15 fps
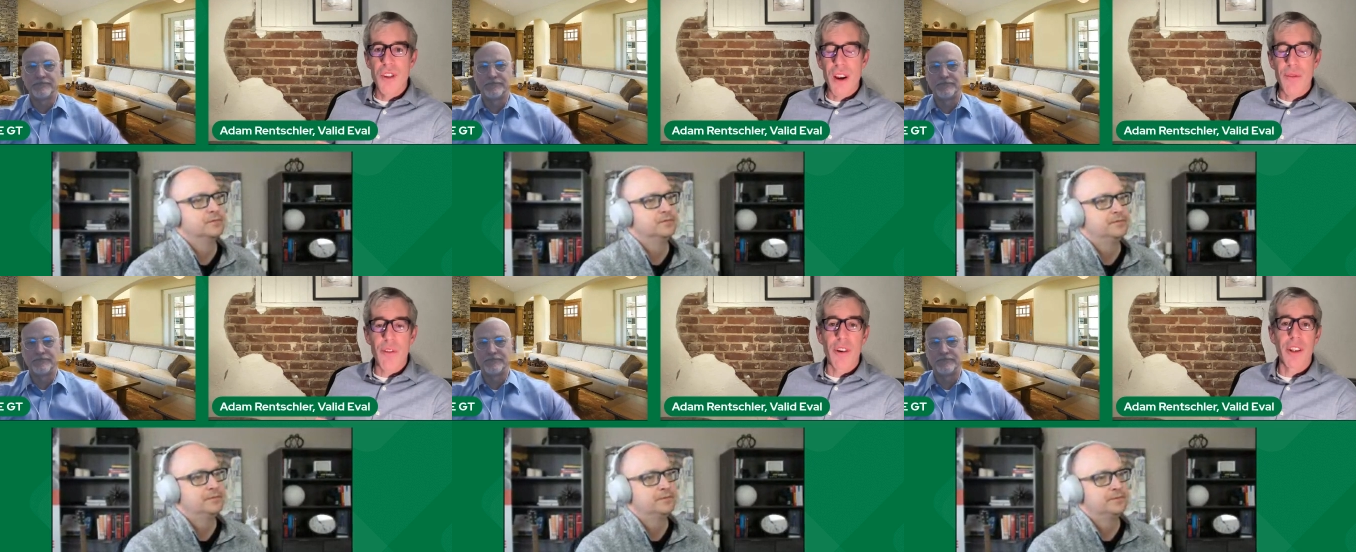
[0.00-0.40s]

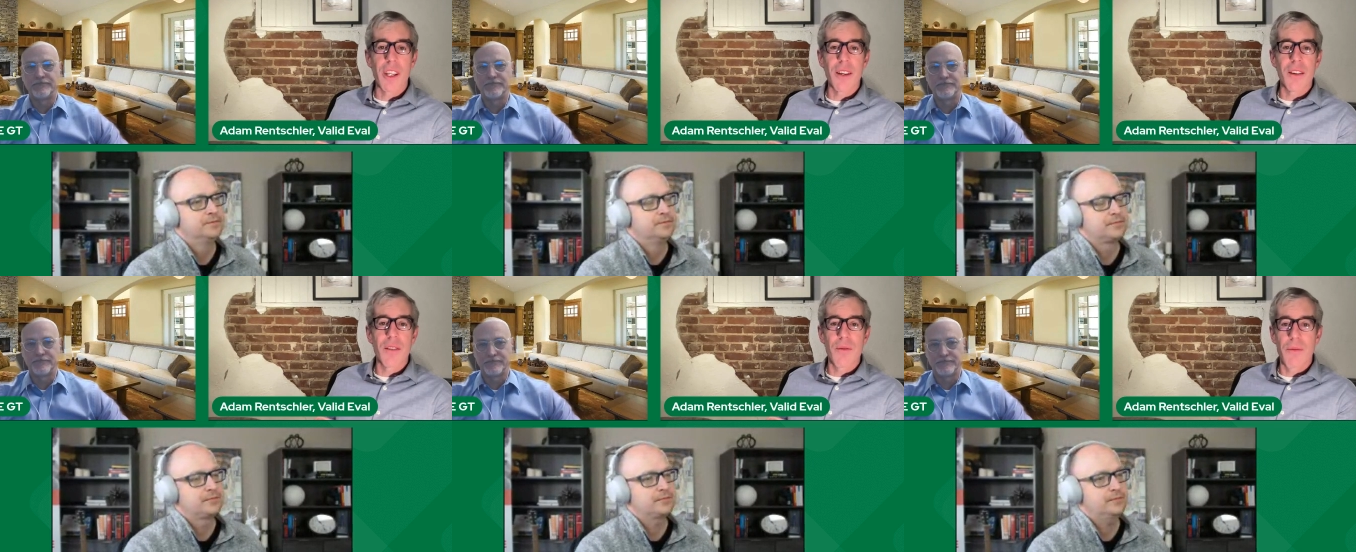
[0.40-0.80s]

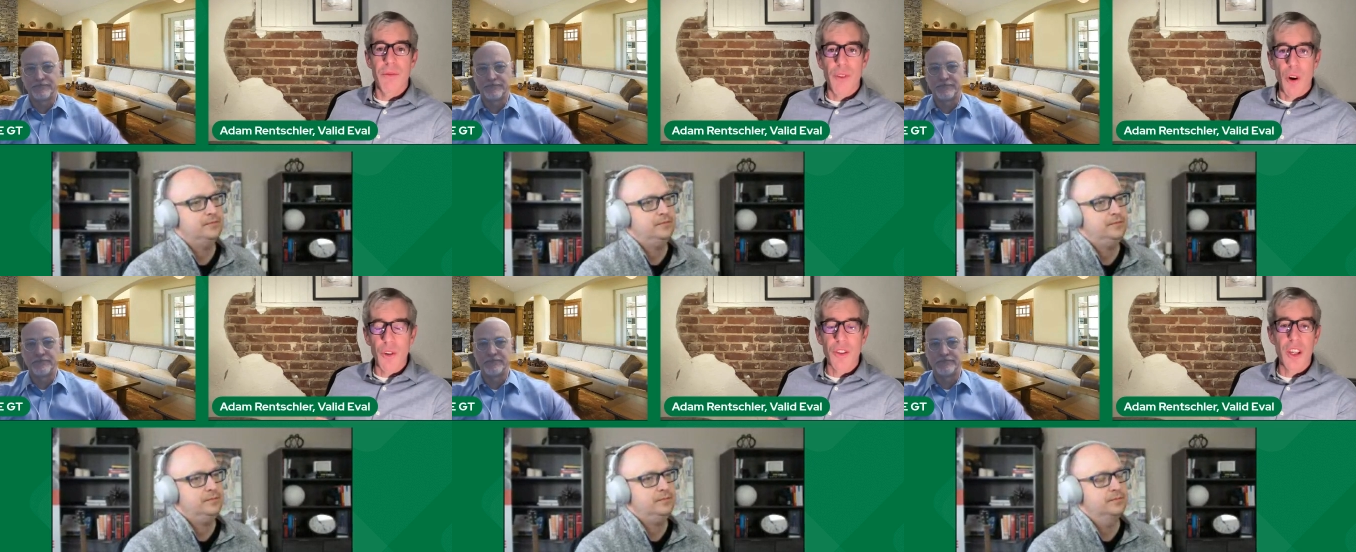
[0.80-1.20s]
Speaker 1: differently
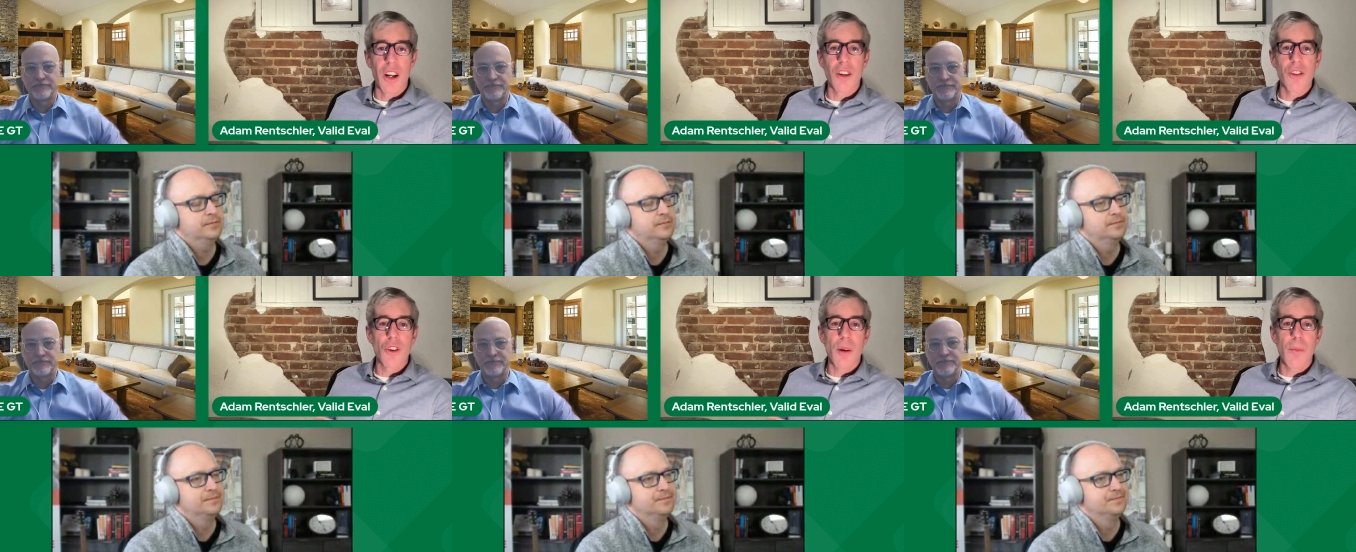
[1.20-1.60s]
folks
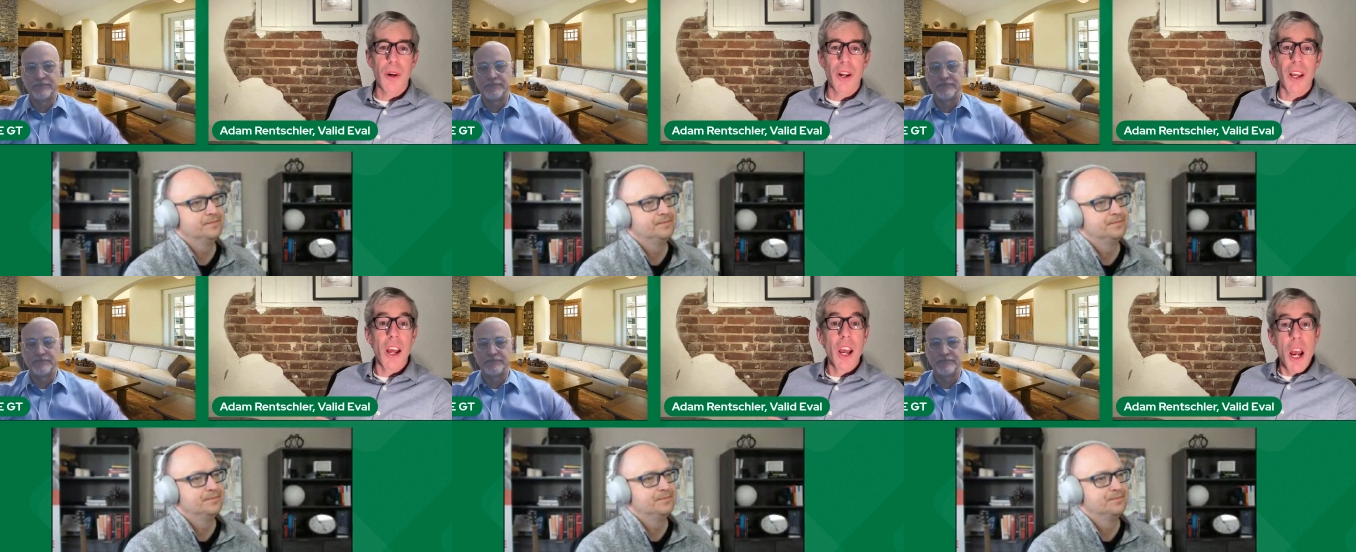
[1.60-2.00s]
can
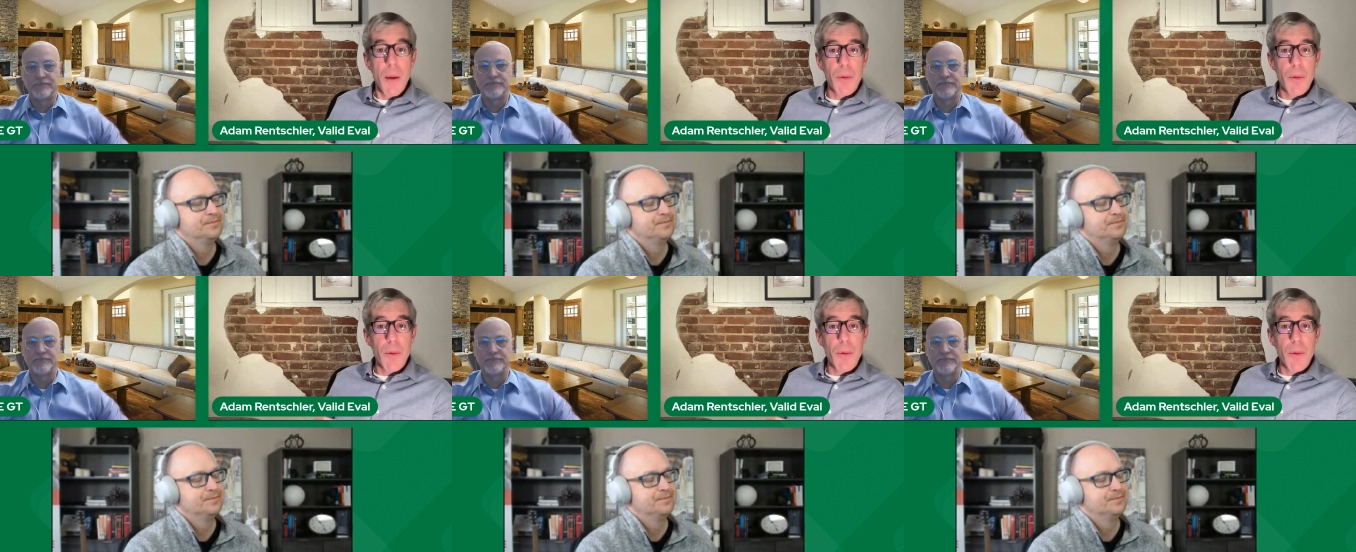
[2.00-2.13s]
interpret it,